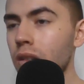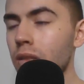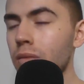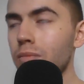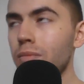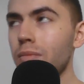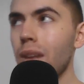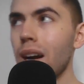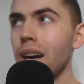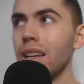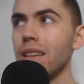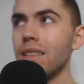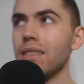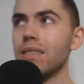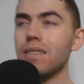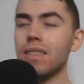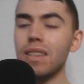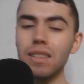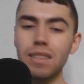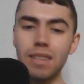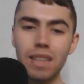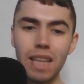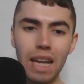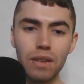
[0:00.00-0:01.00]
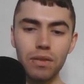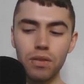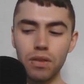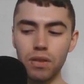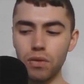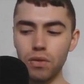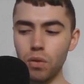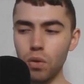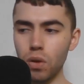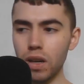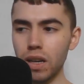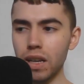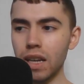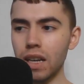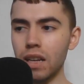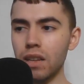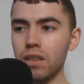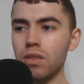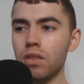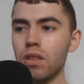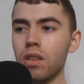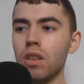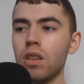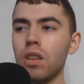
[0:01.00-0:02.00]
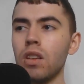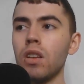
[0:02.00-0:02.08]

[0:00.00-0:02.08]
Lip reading: Minus 6.5 for the 49ers.